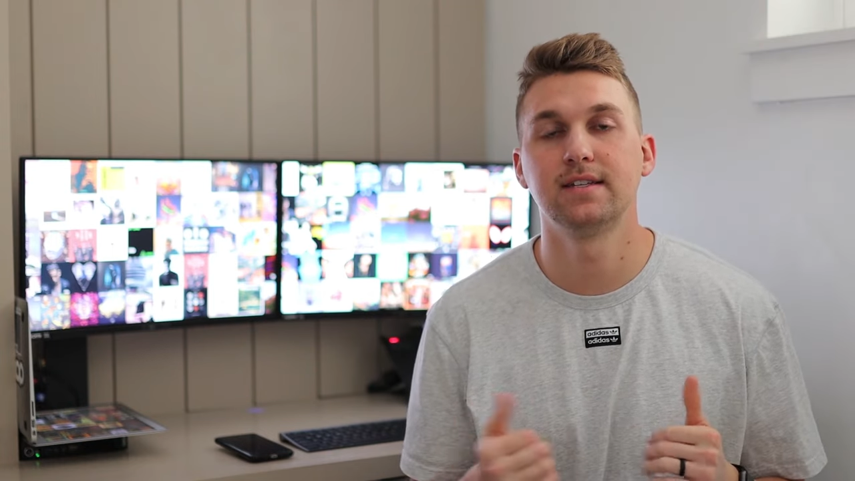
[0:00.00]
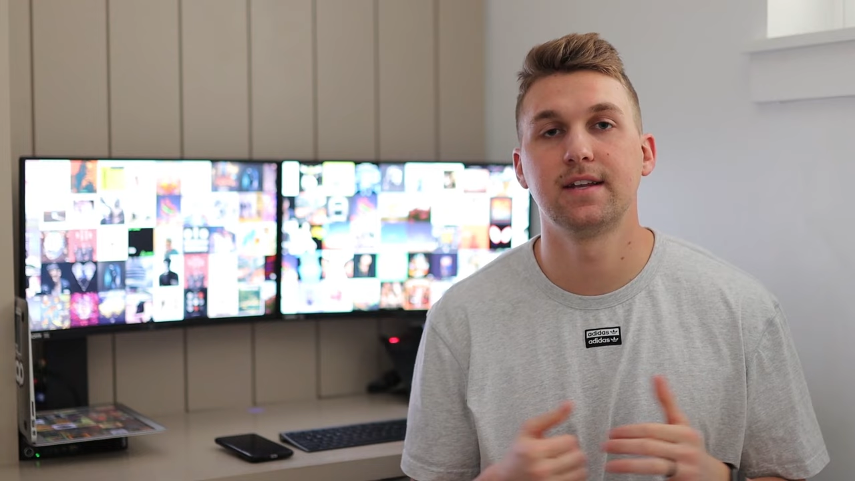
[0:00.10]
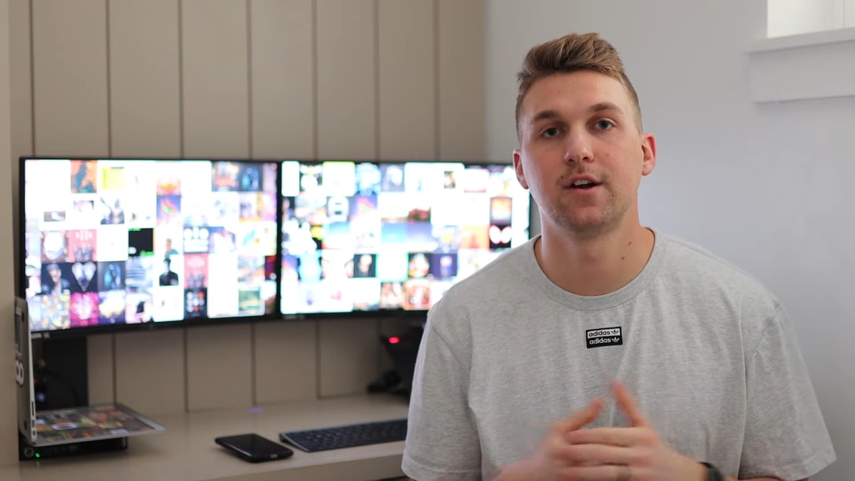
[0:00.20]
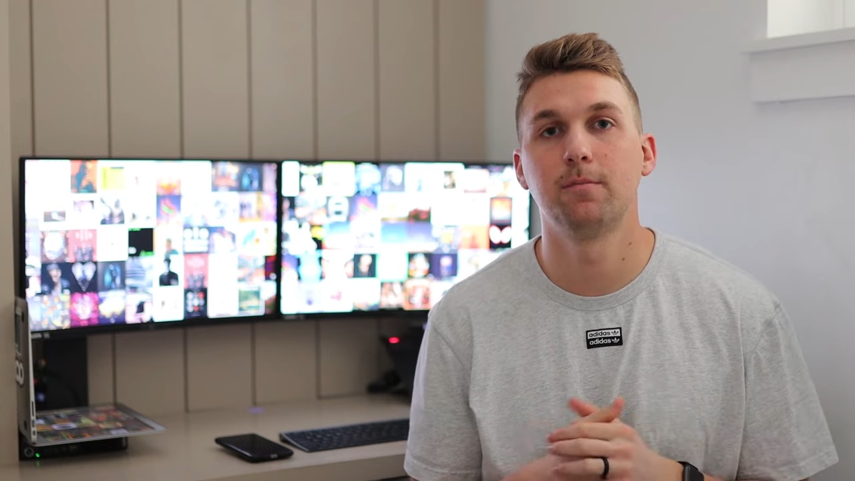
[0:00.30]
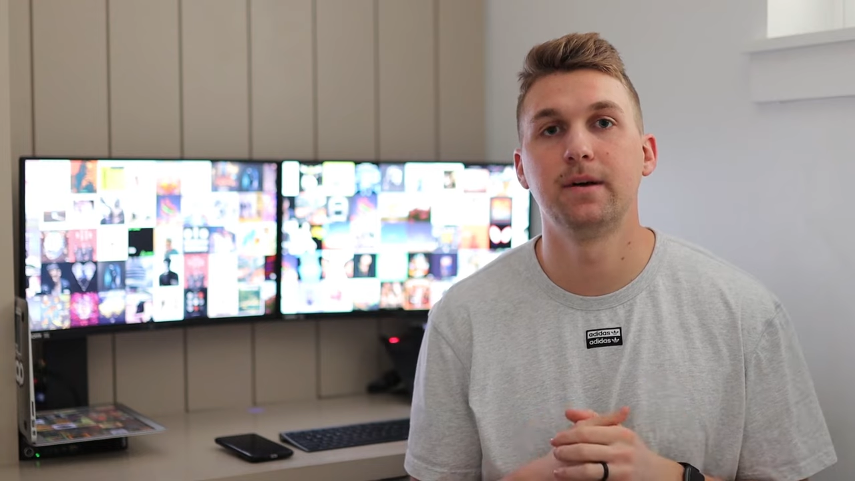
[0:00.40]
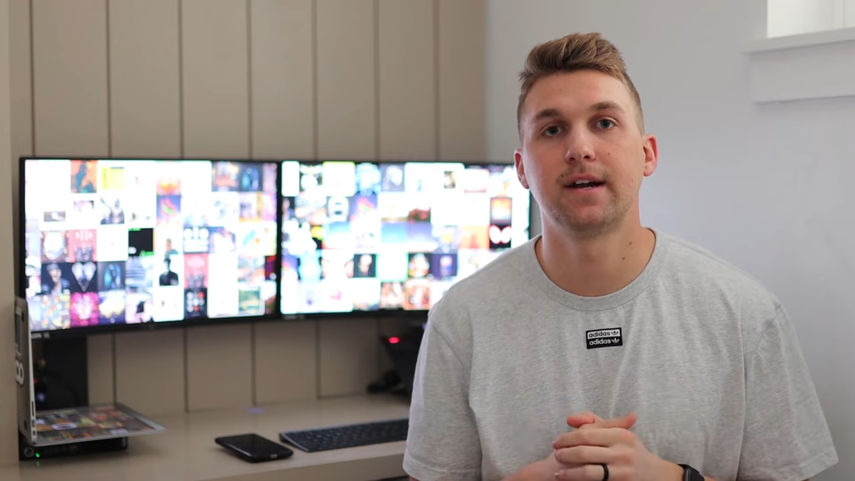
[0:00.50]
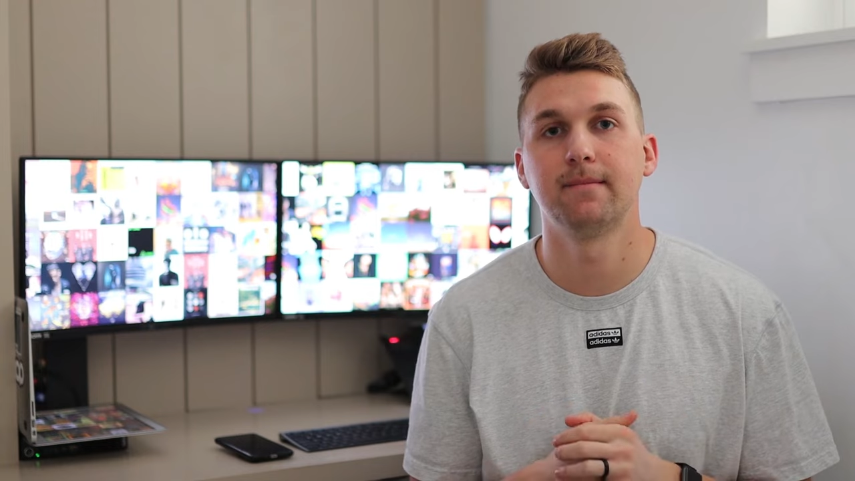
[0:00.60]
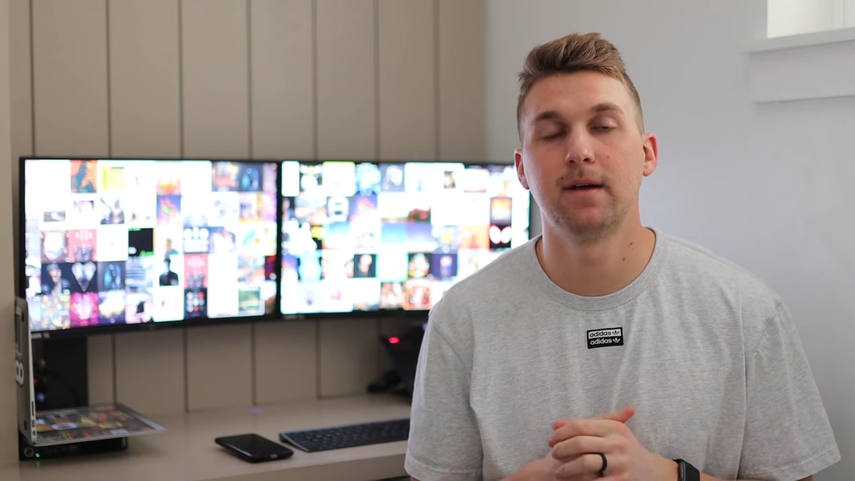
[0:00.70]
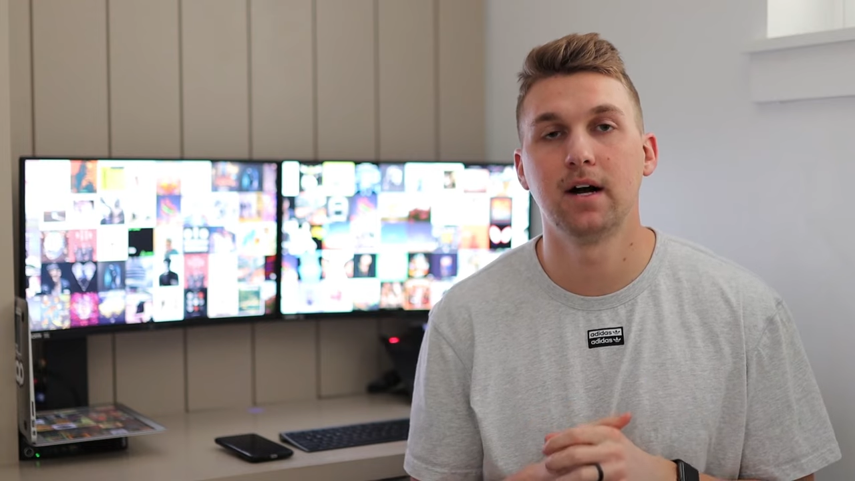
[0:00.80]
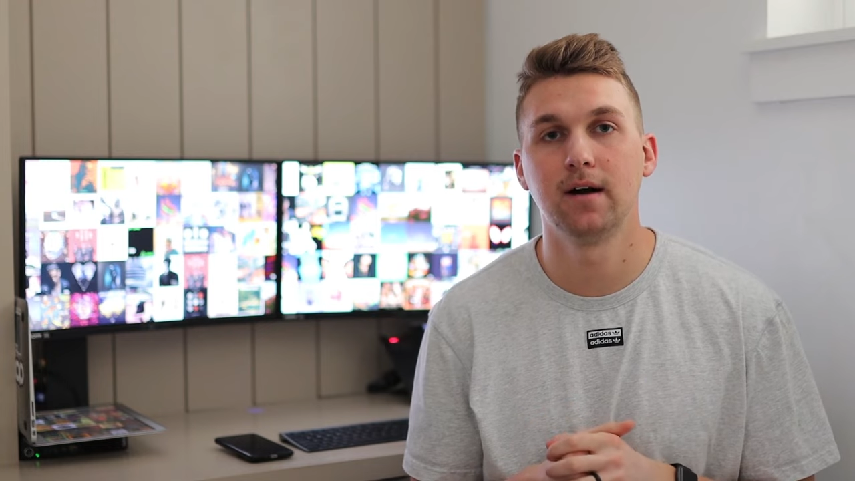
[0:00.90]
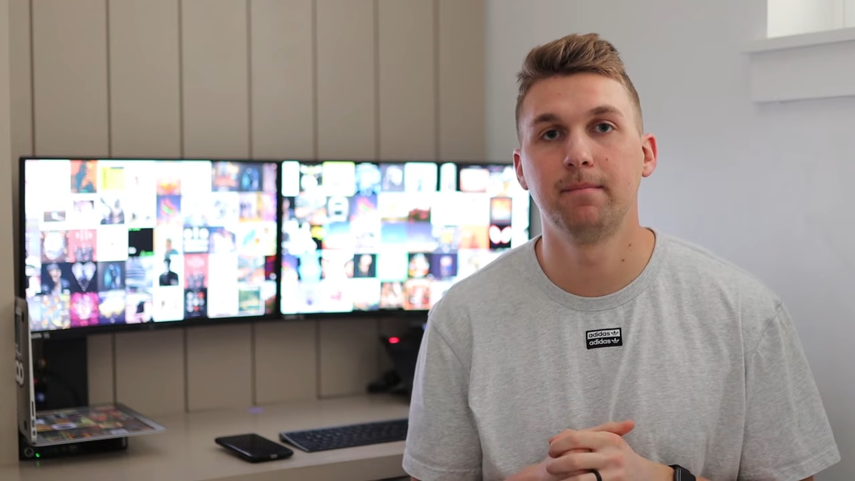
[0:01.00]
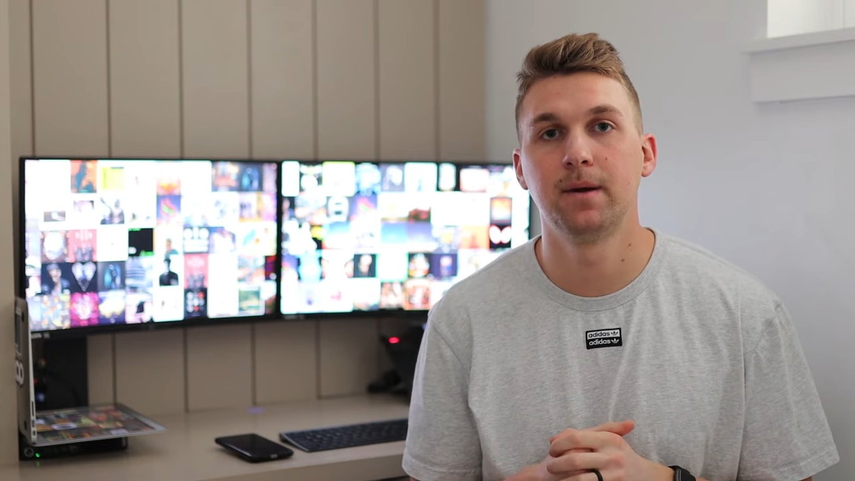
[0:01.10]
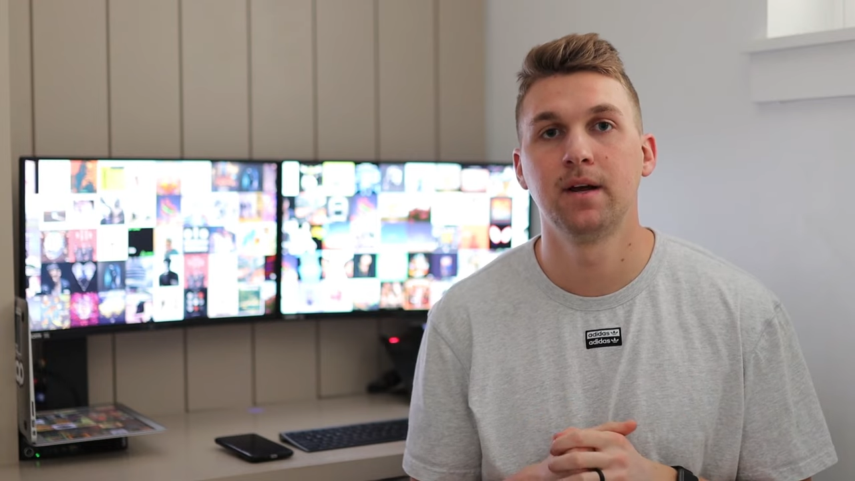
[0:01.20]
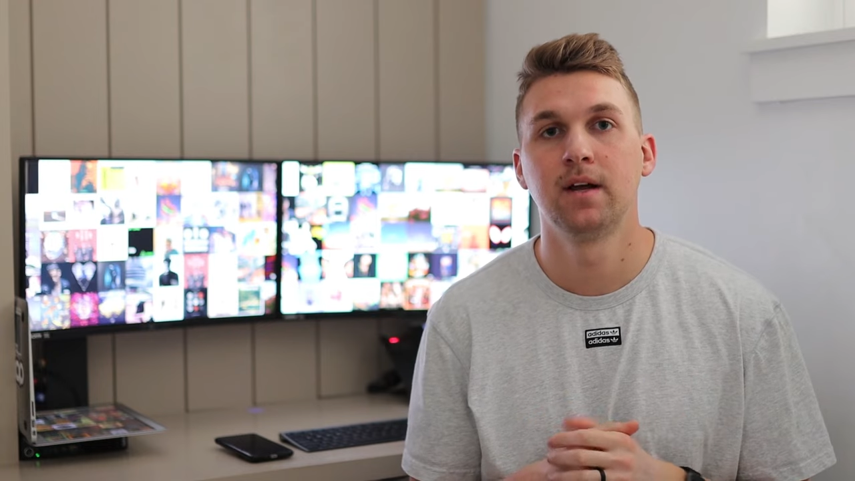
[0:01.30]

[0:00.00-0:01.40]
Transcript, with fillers: easy to go pick them up.